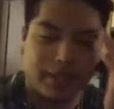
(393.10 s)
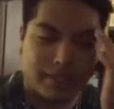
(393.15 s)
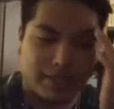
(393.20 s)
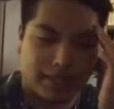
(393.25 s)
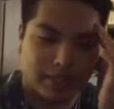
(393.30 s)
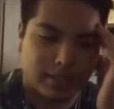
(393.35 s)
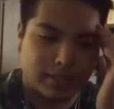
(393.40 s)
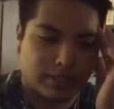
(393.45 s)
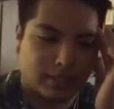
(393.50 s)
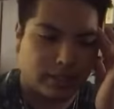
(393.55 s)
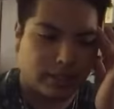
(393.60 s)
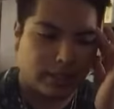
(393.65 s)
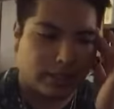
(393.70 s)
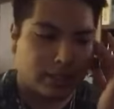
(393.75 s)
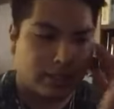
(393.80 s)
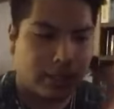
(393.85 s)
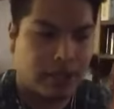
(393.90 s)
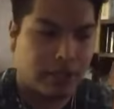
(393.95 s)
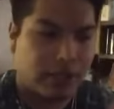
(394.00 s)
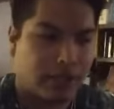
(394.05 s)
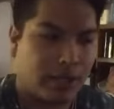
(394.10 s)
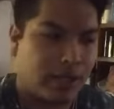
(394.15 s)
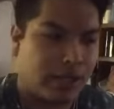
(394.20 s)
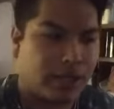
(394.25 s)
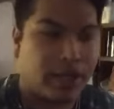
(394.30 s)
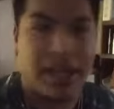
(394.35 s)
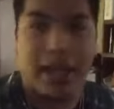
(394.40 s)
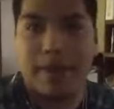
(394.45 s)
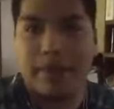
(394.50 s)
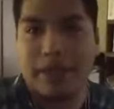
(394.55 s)
and uh,
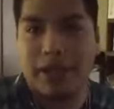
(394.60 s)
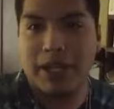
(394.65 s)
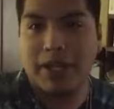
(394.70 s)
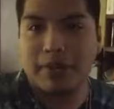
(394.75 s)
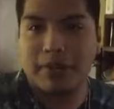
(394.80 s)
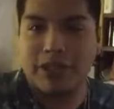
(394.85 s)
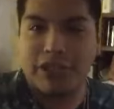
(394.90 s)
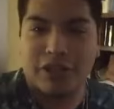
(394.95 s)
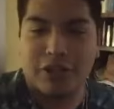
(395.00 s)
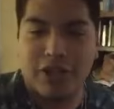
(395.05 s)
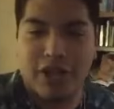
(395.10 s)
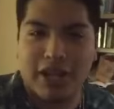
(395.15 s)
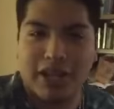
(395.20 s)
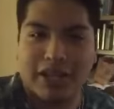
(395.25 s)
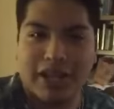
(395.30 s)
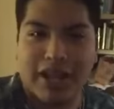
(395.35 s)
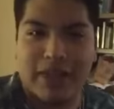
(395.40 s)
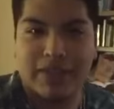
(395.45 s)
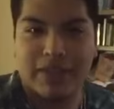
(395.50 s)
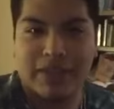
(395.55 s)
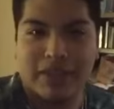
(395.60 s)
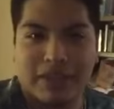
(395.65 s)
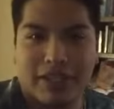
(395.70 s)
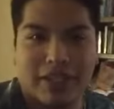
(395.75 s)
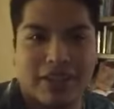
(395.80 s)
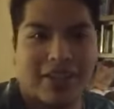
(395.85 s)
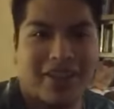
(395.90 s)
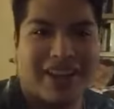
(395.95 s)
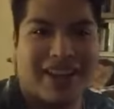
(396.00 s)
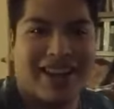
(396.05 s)
he came a little bit drunk and everything,
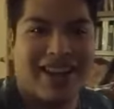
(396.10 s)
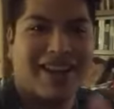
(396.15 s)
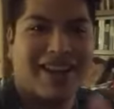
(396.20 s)
you know,